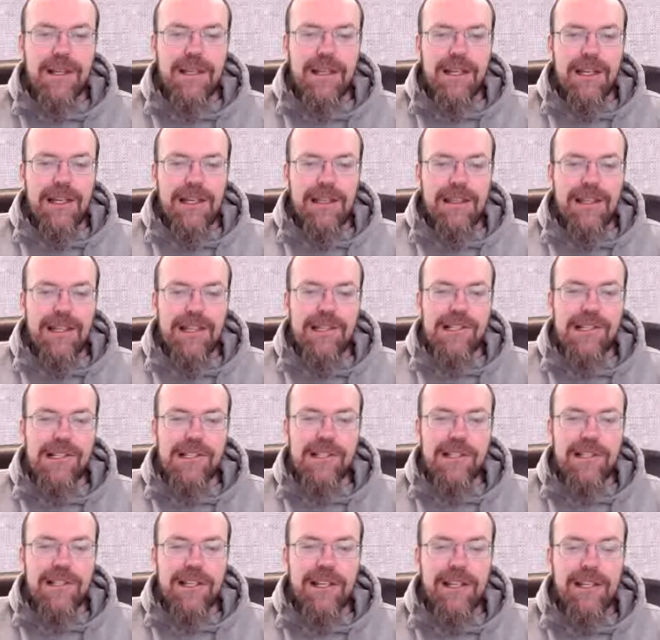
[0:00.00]
and this is
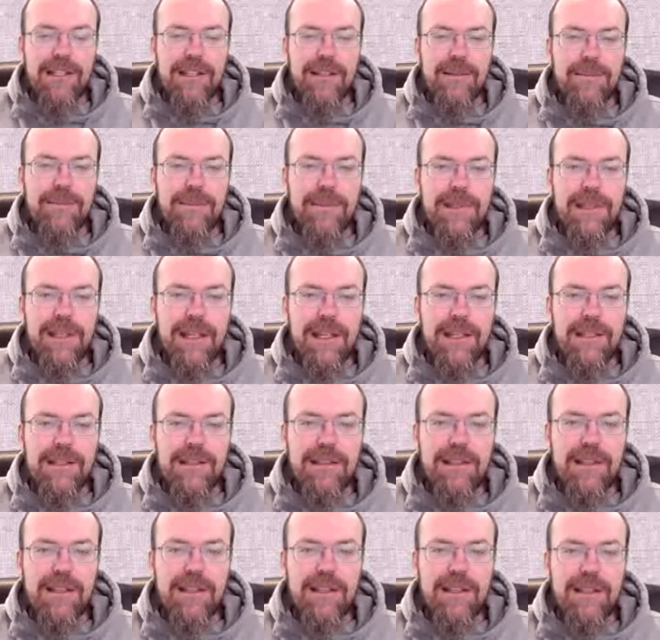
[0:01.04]
the kingdom that
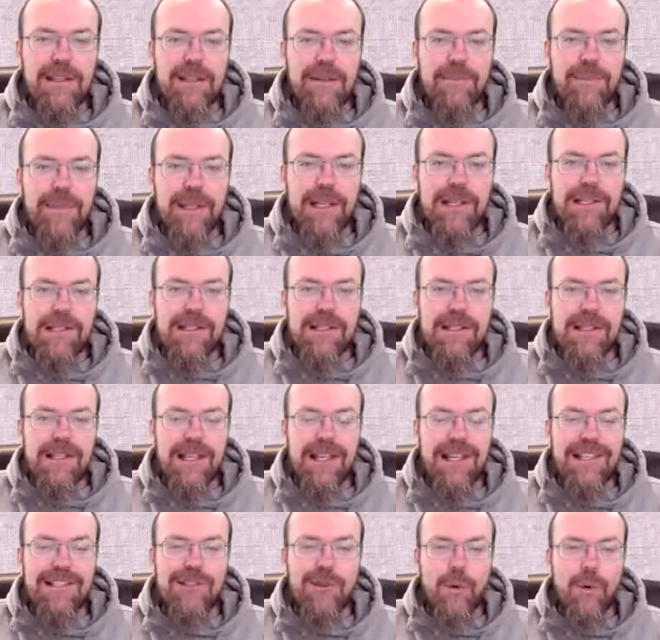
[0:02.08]
the the beast
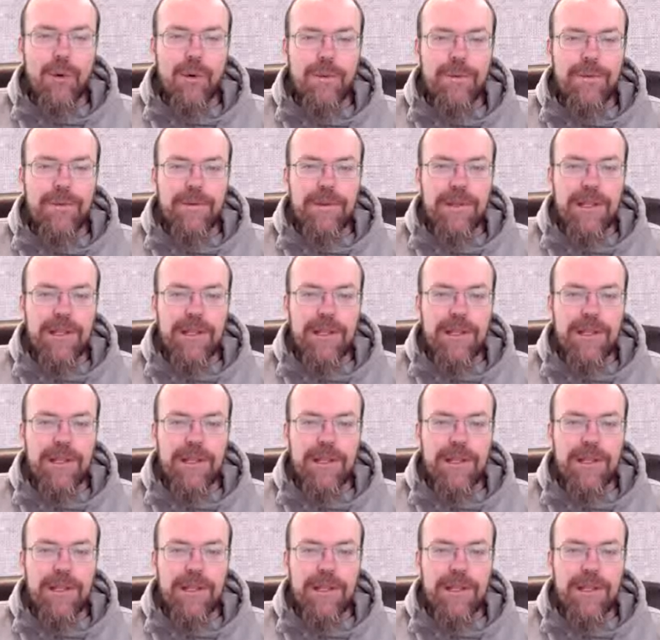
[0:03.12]
takes over.